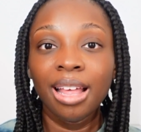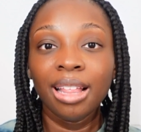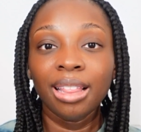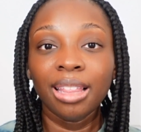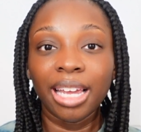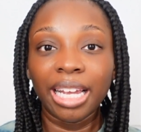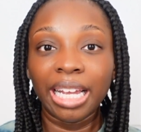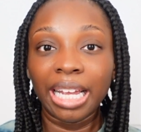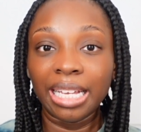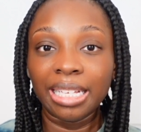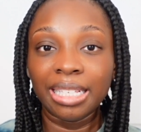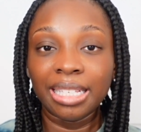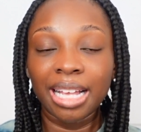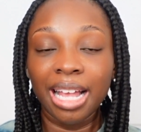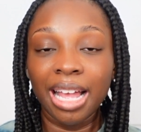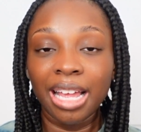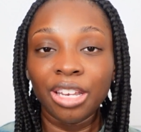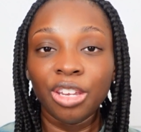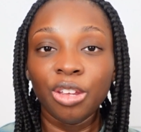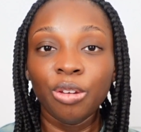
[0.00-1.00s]
Like I
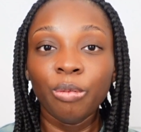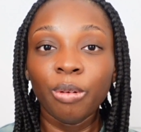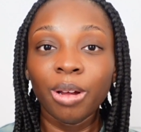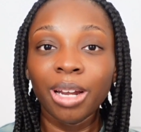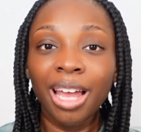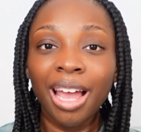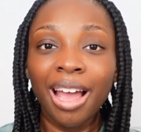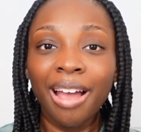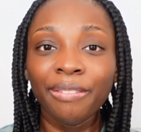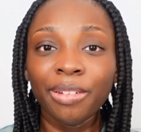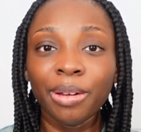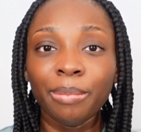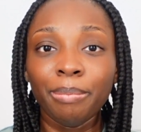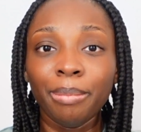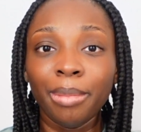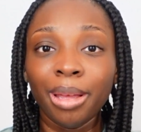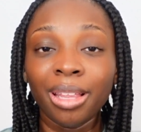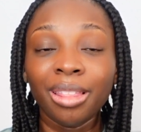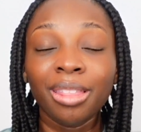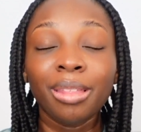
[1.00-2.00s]
said, you want to have
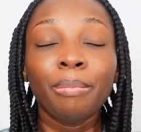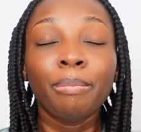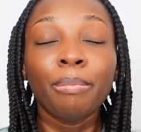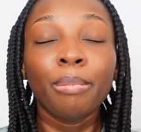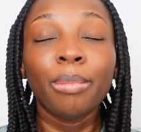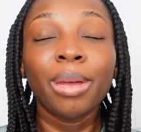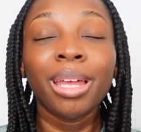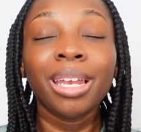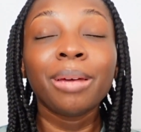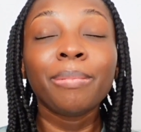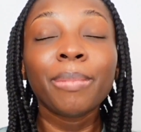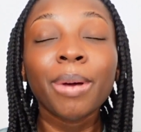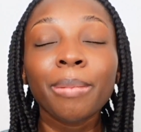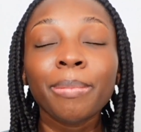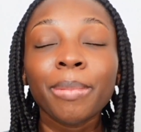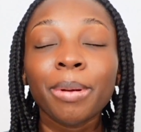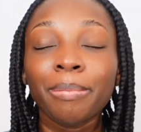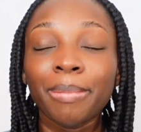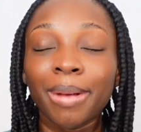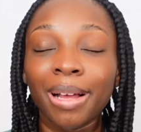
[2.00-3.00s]
the
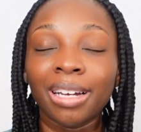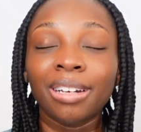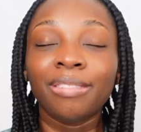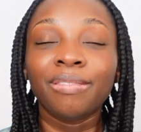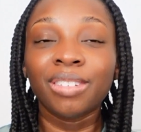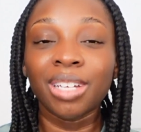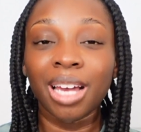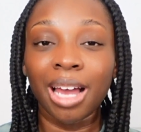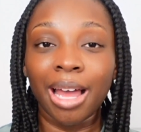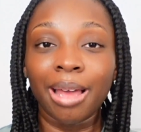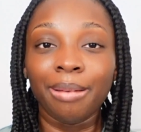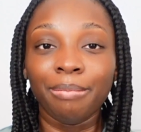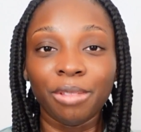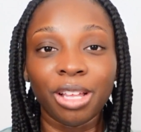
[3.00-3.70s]
minimum amount of time